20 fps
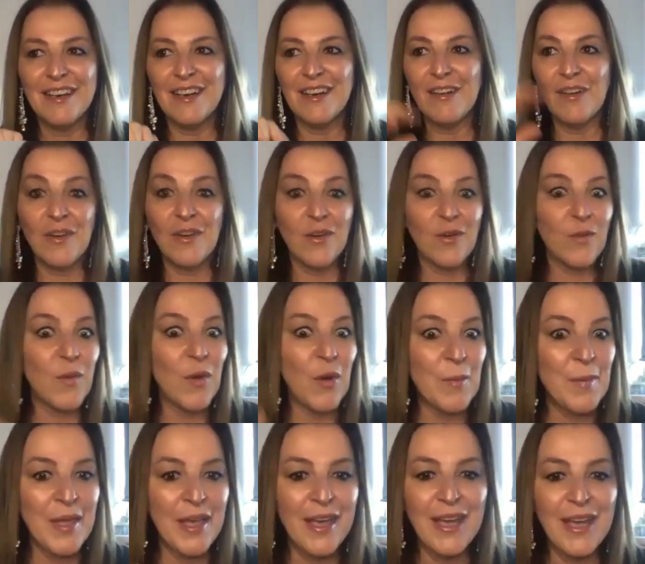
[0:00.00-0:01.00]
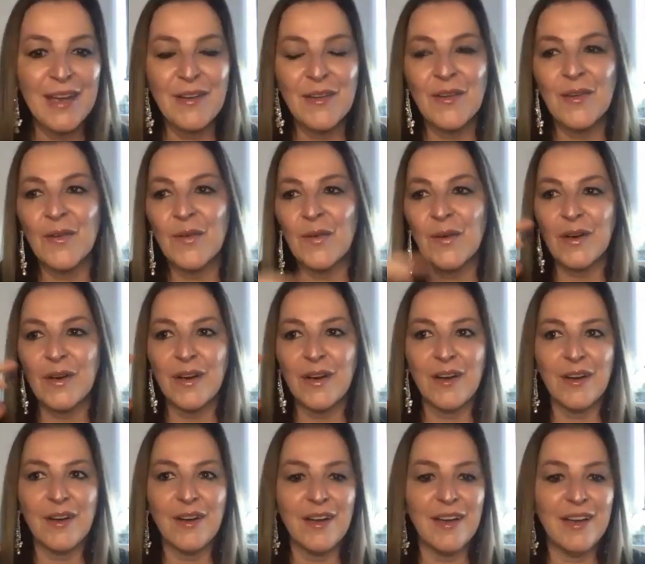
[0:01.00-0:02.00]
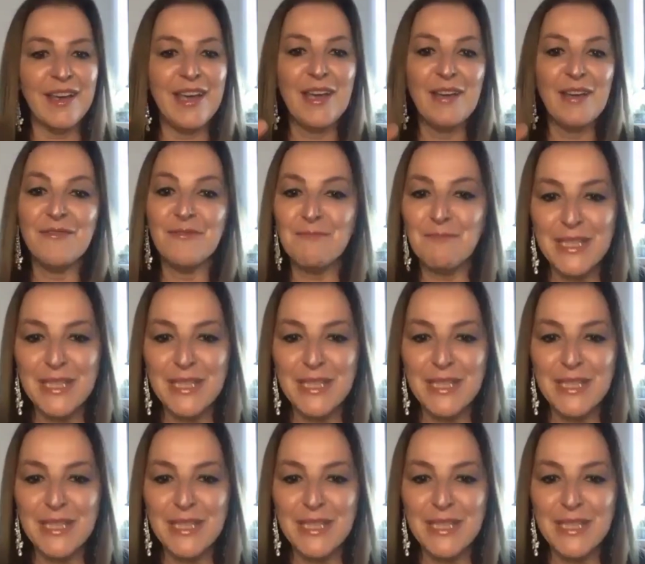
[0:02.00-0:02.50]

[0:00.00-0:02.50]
a woman or a